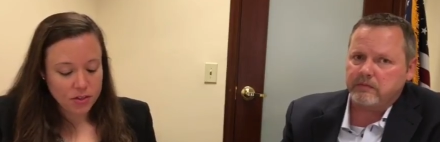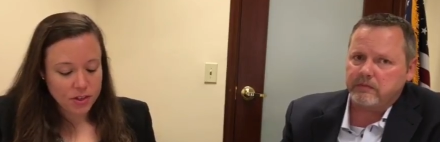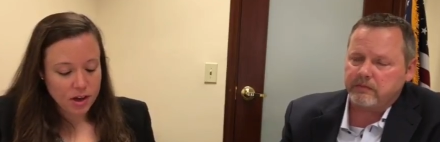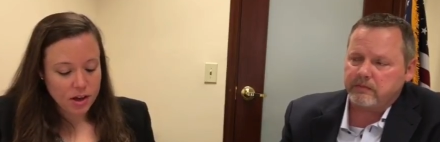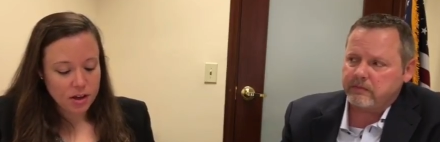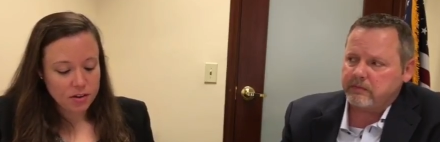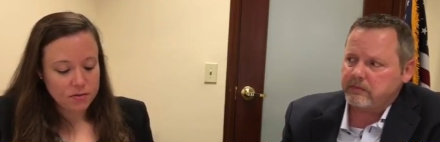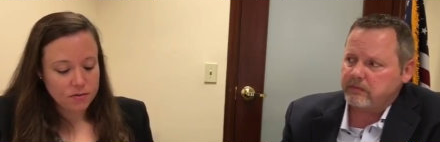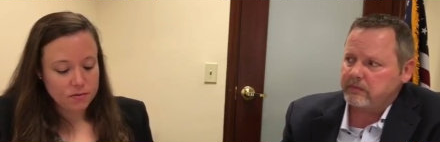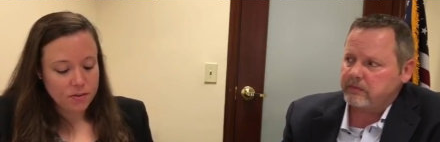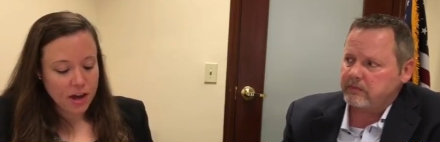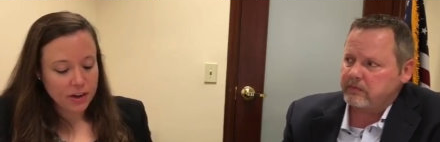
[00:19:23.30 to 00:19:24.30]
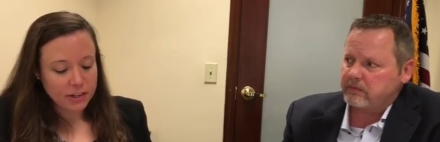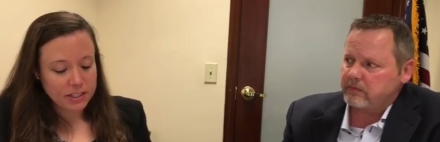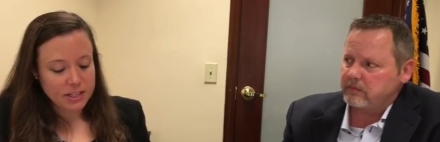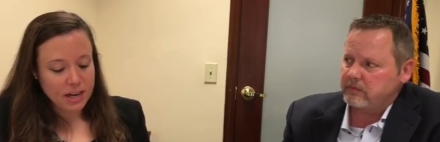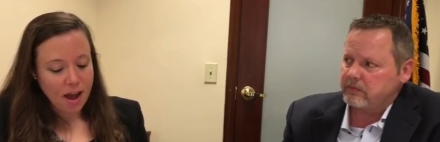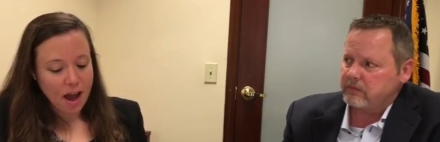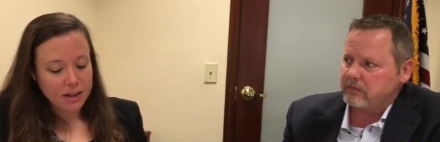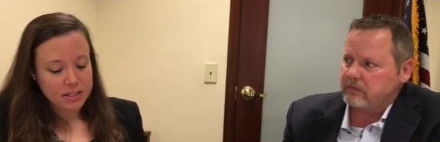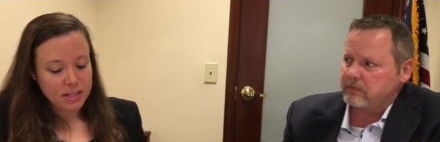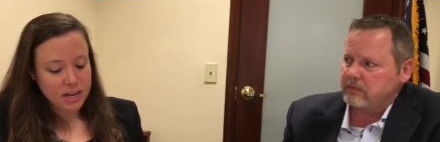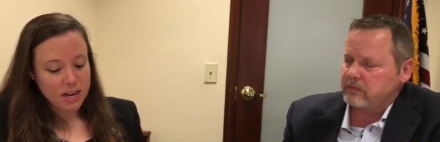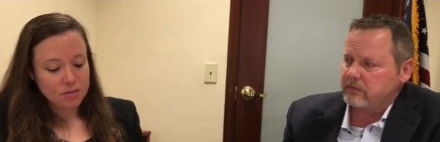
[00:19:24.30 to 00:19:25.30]
Speaker 1: the Veterans
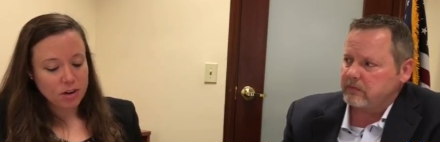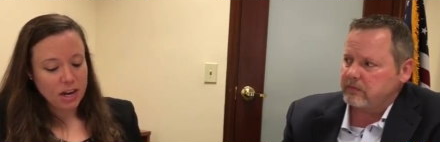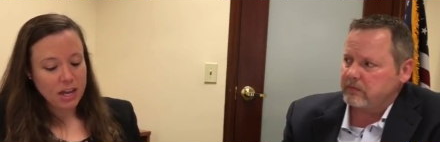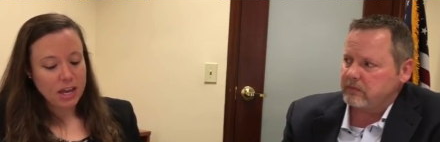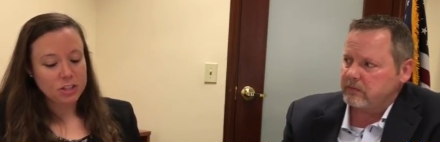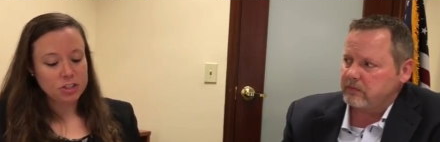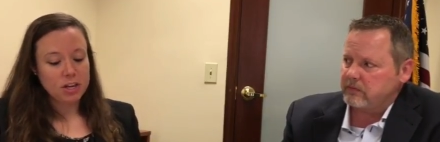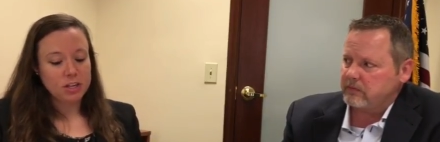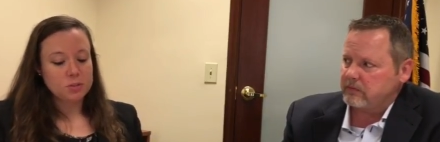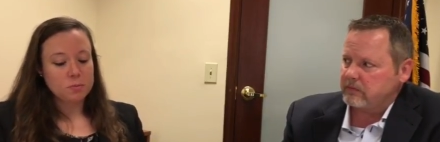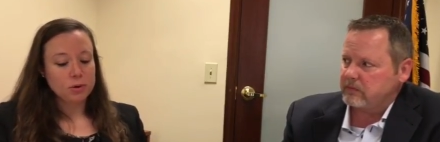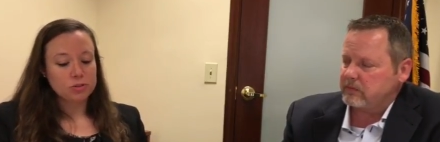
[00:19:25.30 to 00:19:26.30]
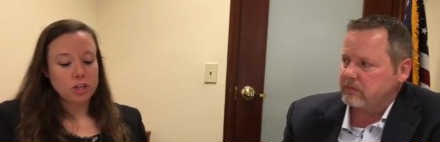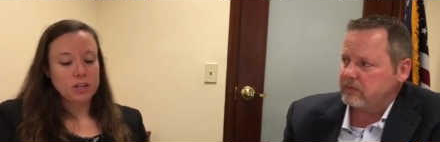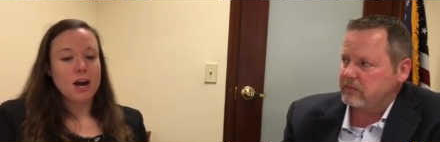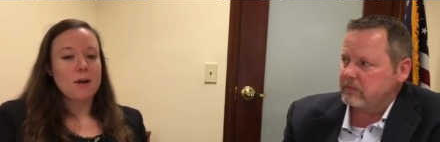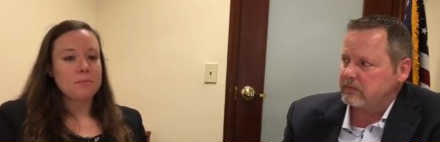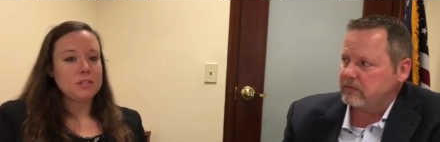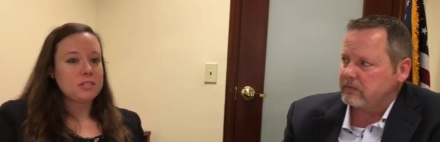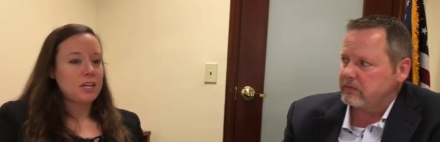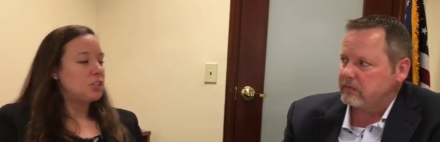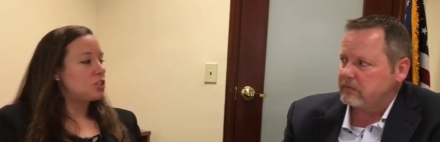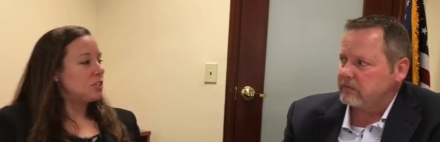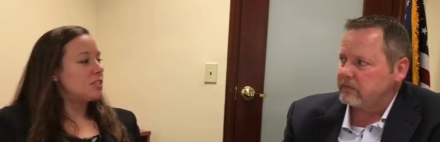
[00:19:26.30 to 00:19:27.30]
Dioxin and Radiation Exposure
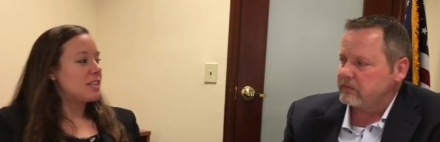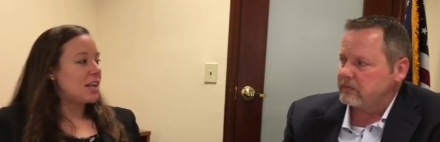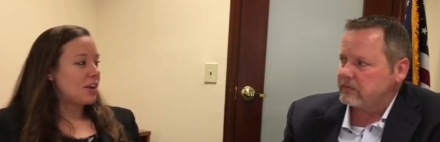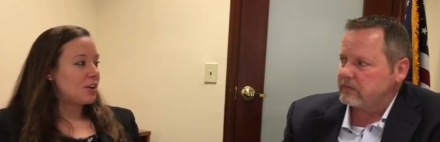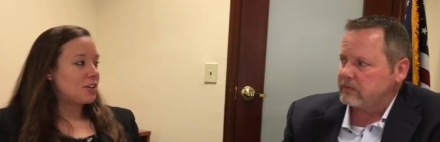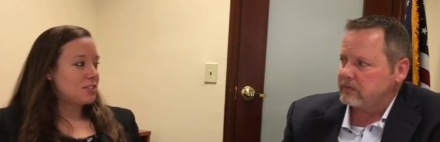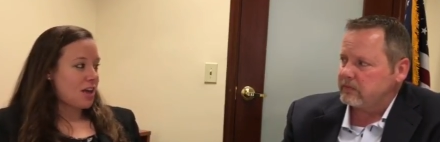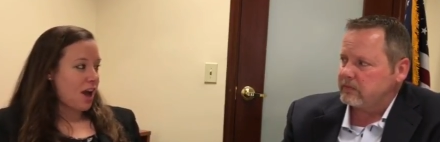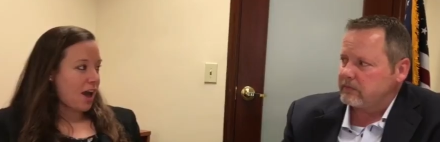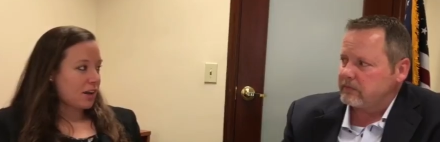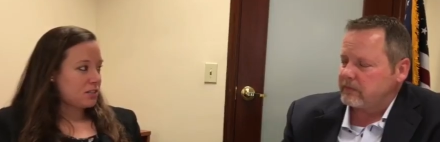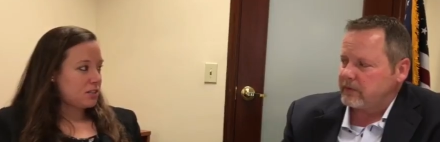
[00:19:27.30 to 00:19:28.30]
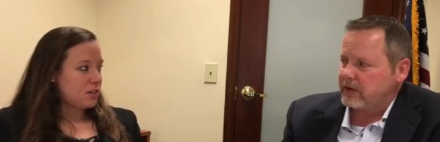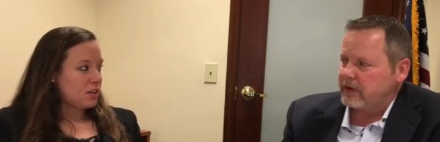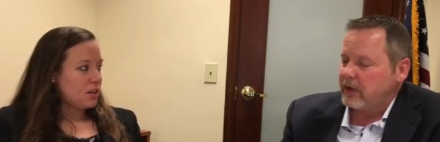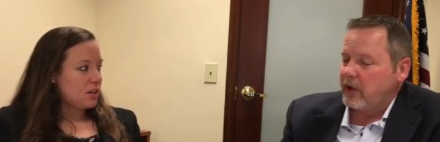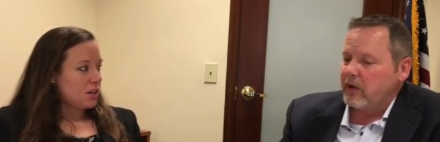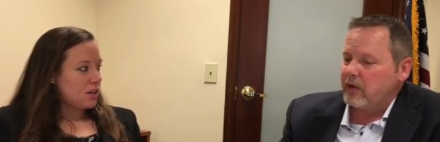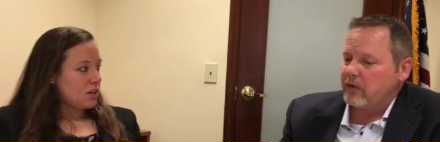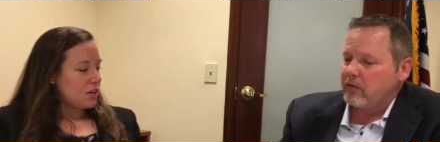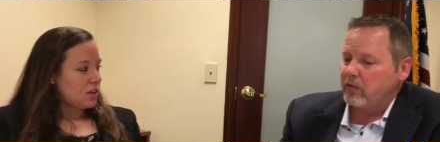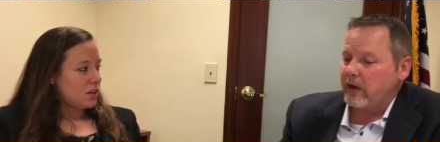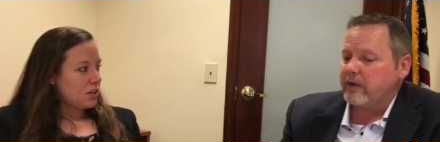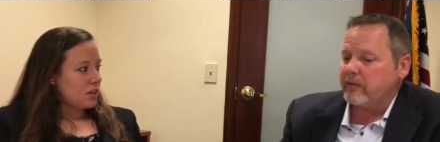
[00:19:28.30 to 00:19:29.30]
Compensation Standards Act.
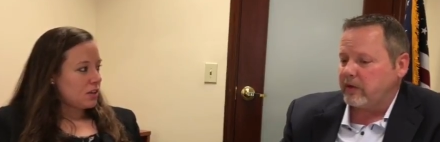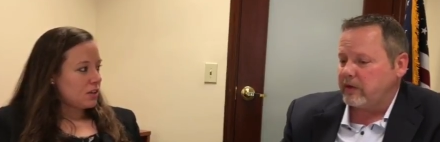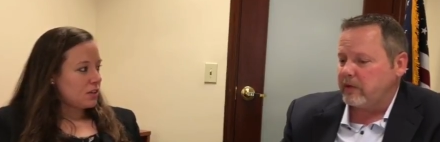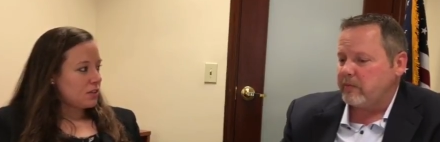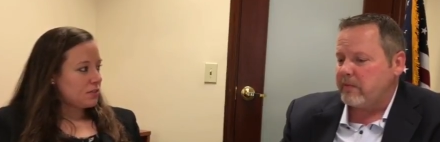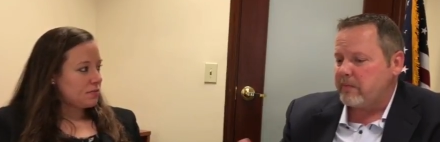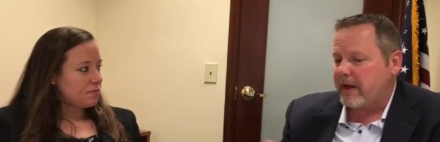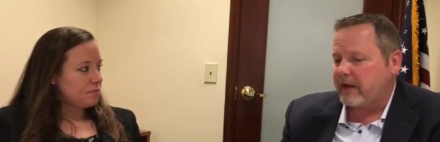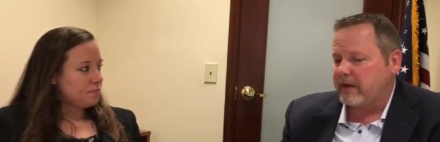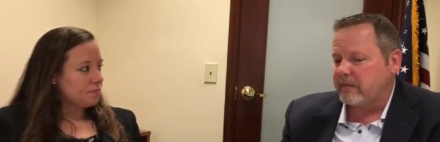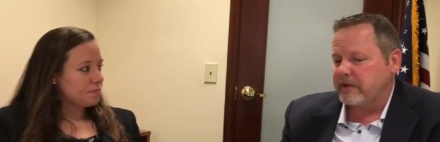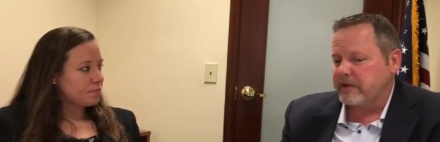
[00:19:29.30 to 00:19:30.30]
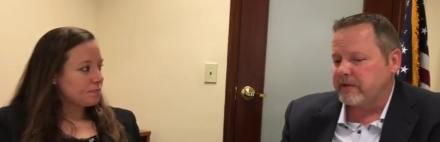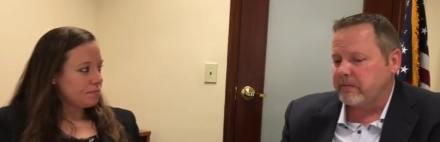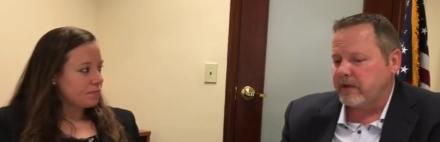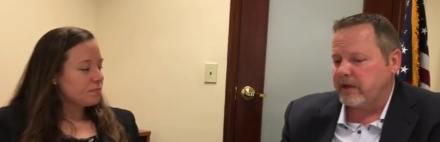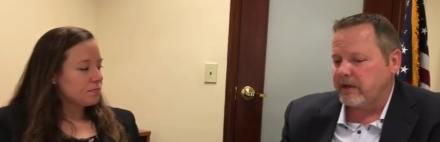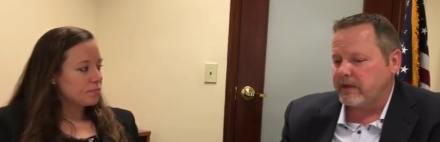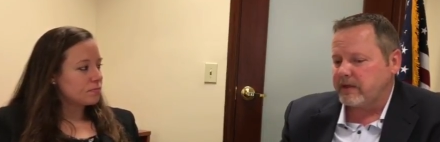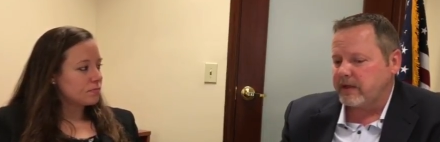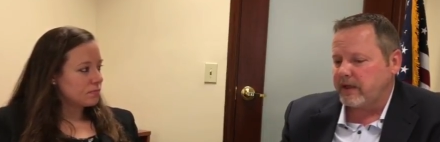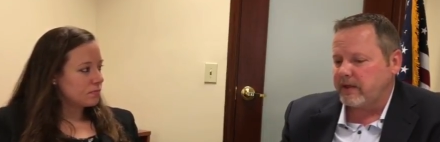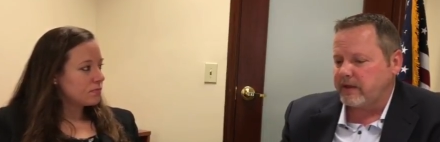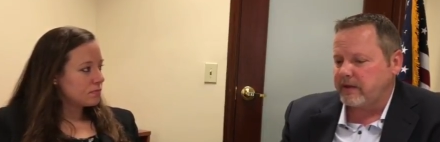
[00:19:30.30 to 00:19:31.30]
Speaker 2: Right. Well, let me back up just a bit and mm-hmm.
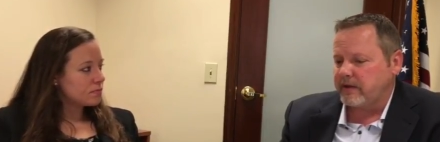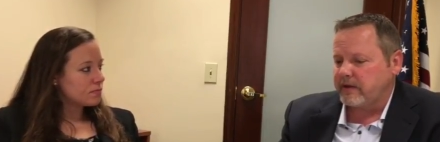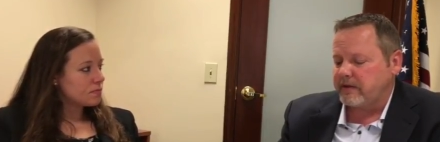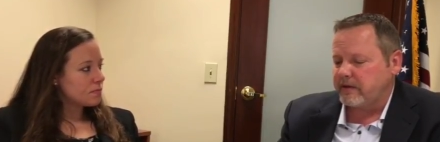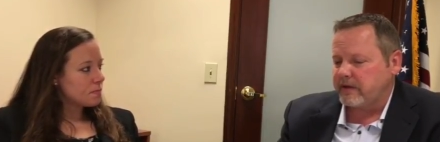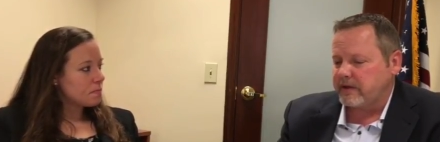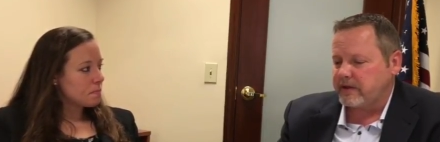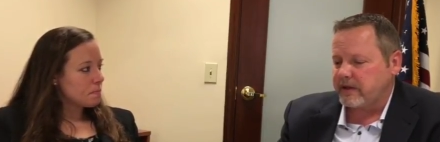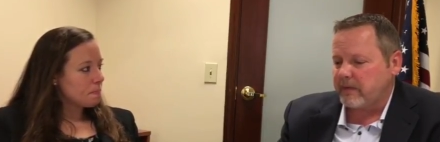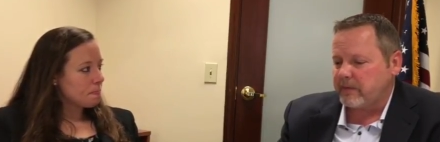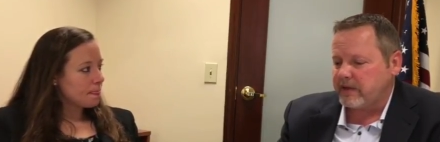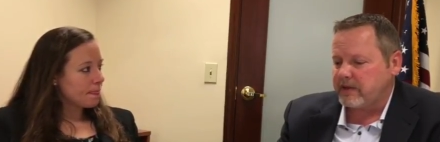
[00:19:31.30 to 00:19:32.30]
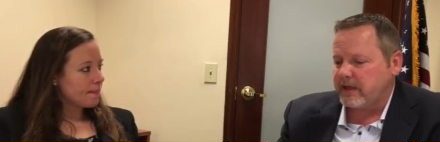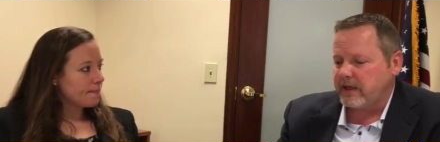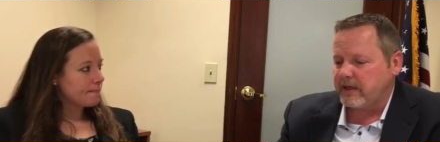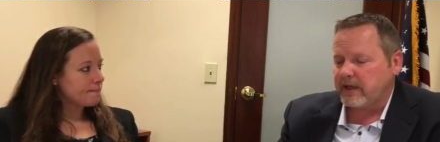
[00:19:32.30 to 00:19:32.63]
say that the, the stoppage in